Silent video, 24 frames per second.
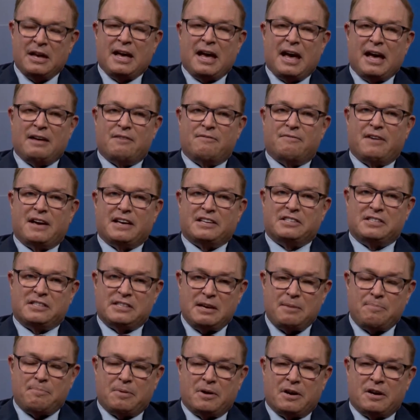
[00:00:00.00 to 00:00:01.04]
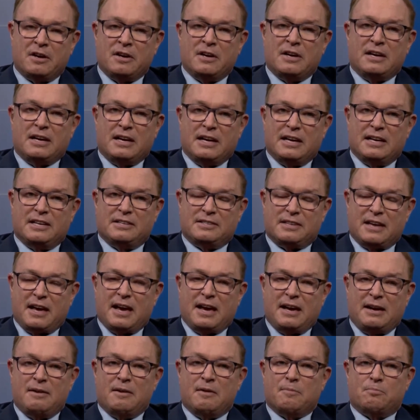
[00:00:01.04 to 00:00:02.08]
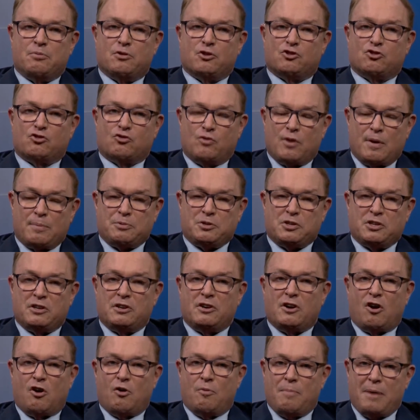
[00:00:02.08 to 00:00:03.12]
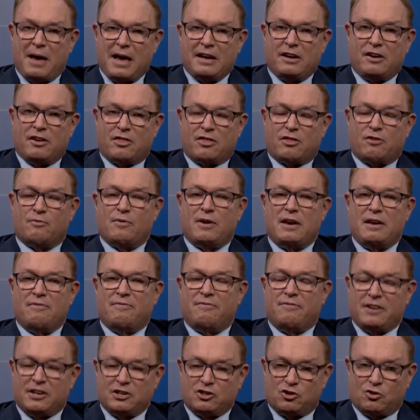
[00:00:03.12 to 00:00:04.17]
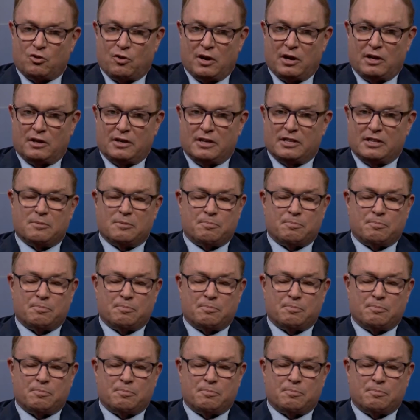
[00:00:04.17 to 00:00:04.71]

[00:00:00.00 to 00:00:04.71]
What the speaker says: And Vascepa is a prescription omega-3 fish oil.